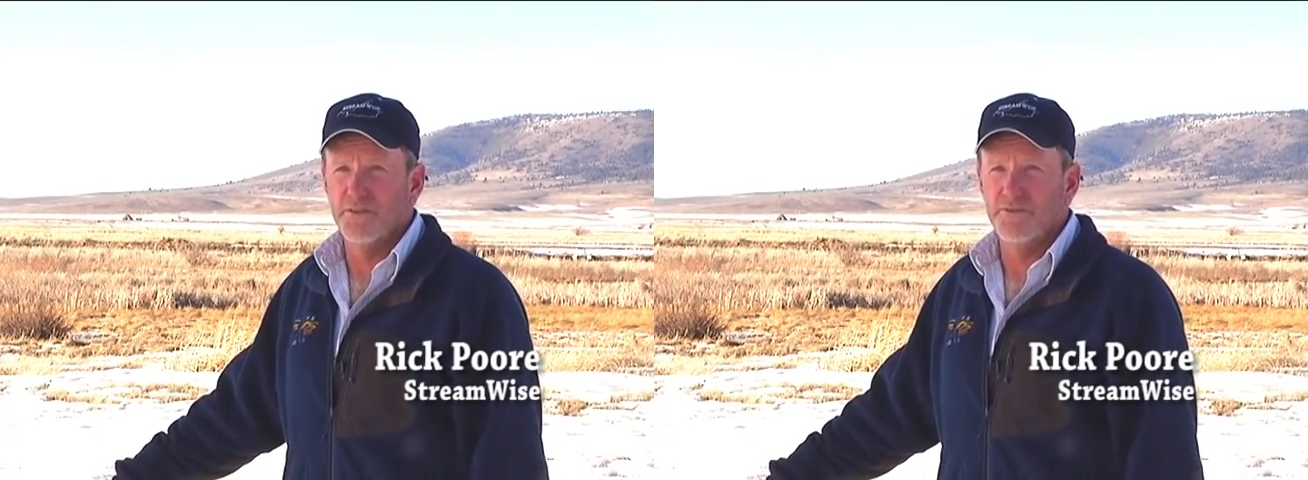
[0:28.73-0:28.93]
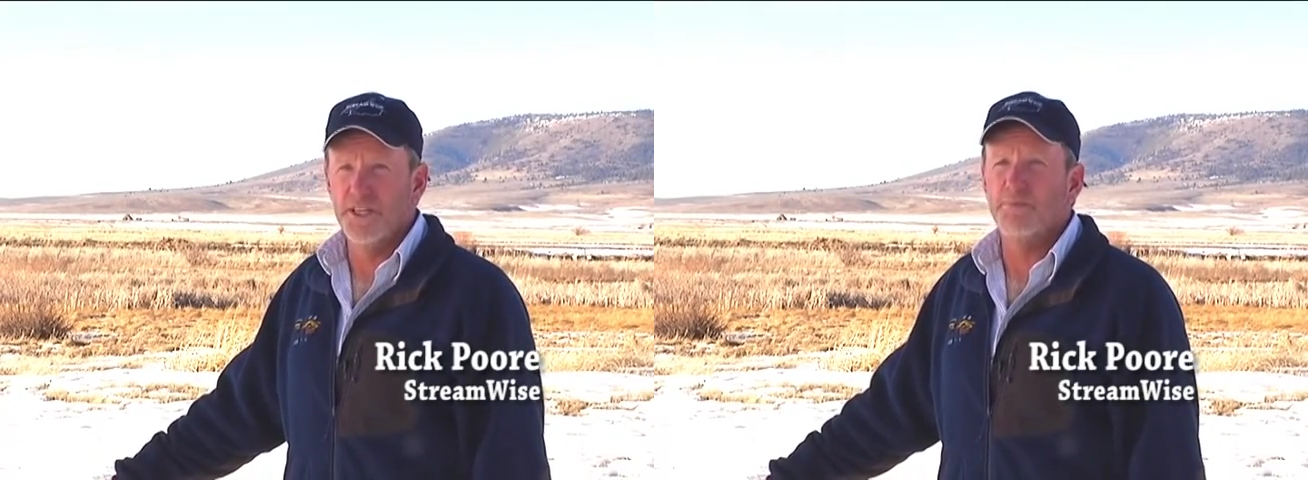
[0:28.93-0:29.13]

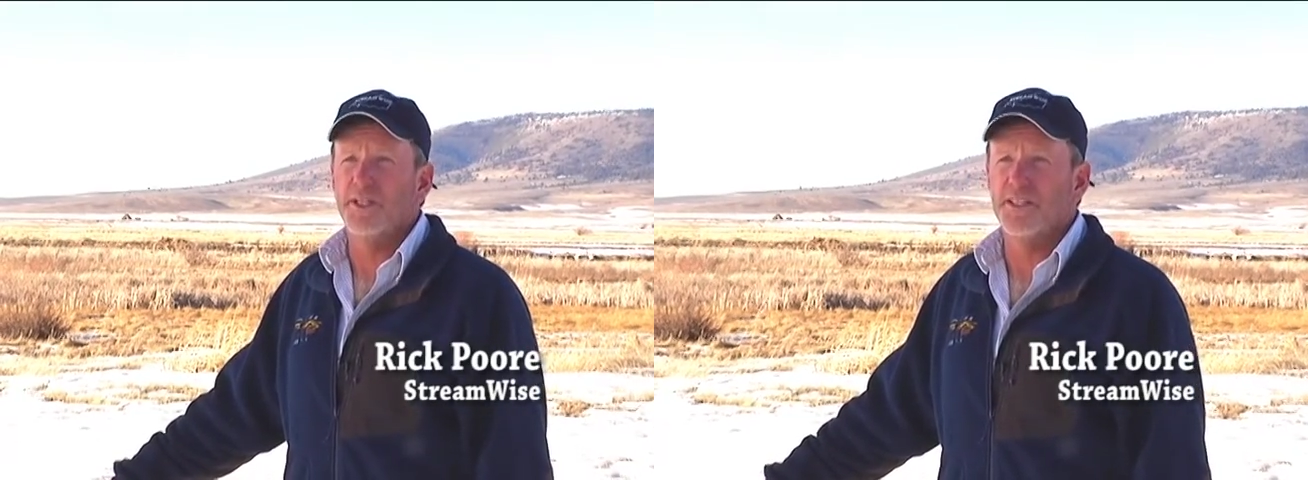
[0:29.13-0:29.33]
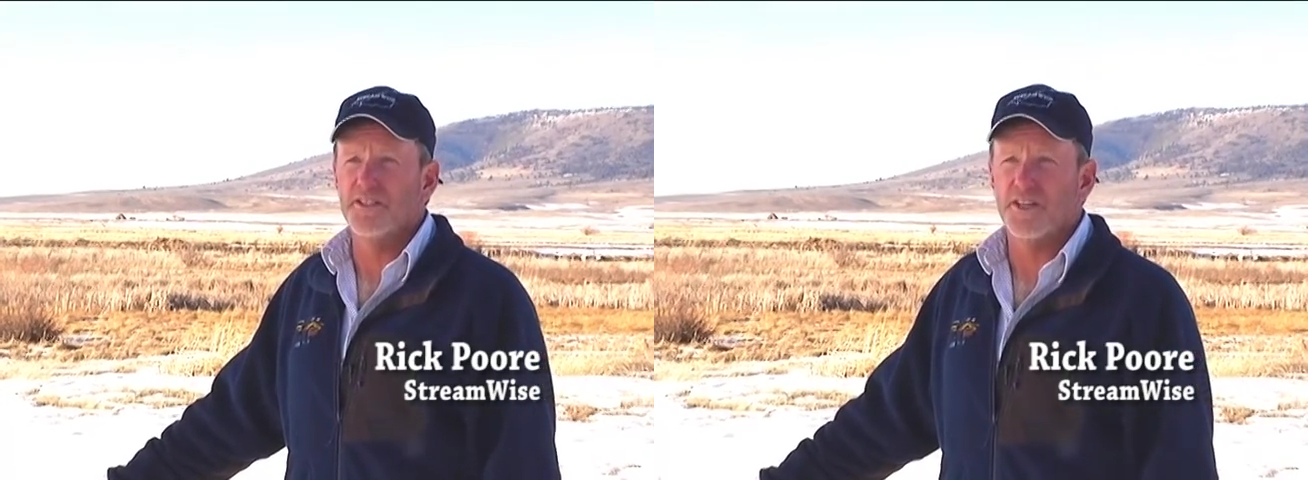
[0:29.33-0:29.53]
of
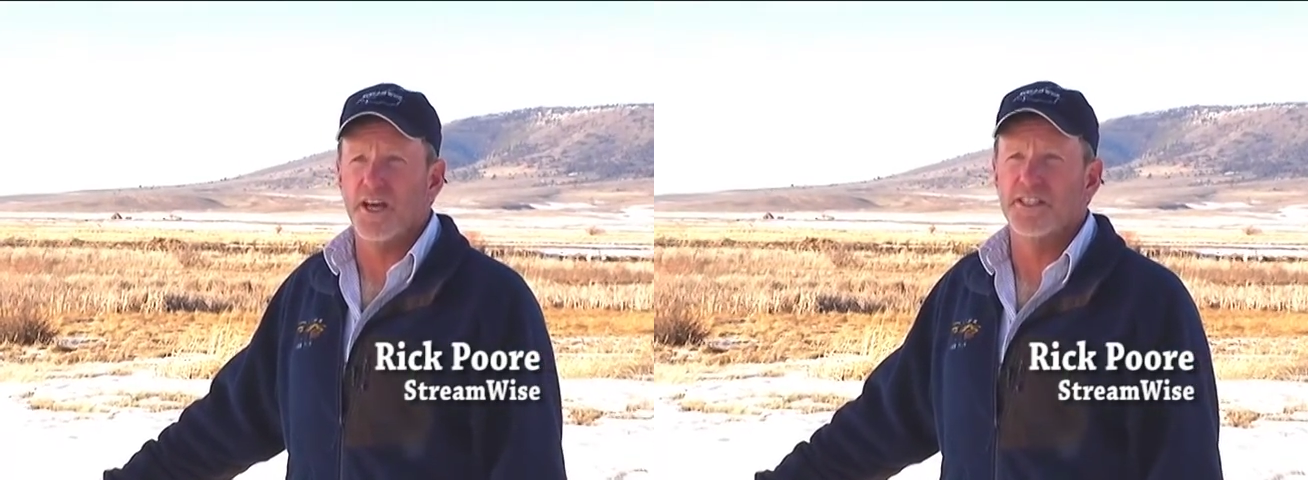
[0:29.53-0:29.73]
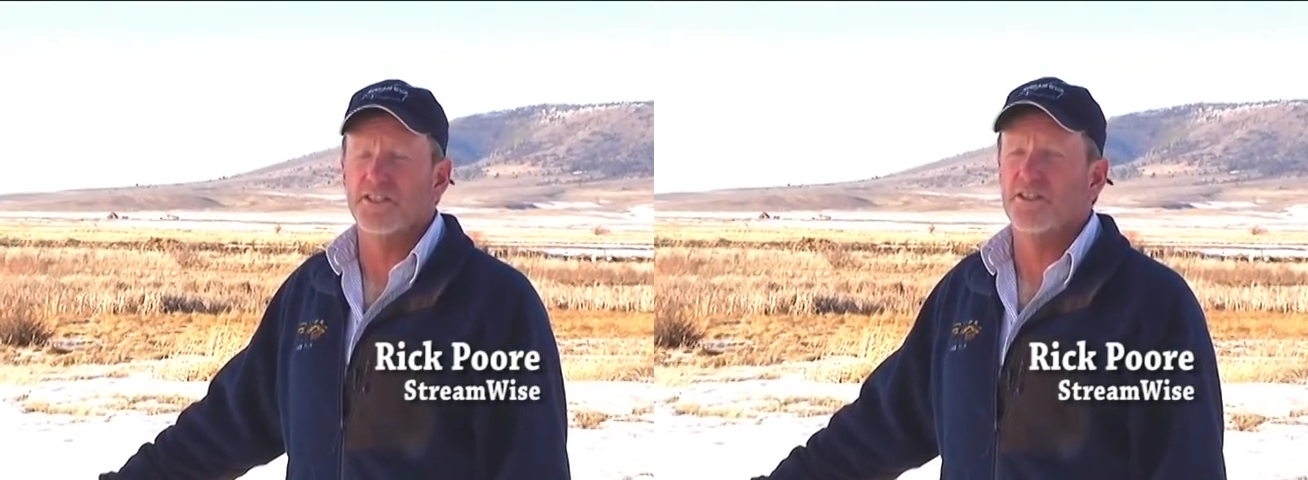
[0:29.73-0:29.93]
deeply
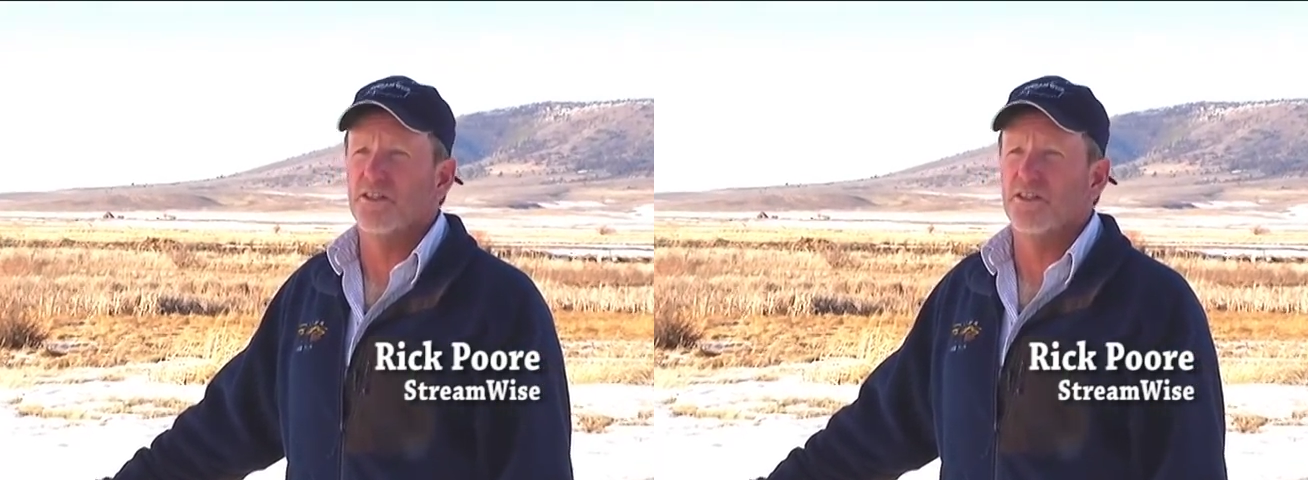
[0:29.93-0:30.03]
incised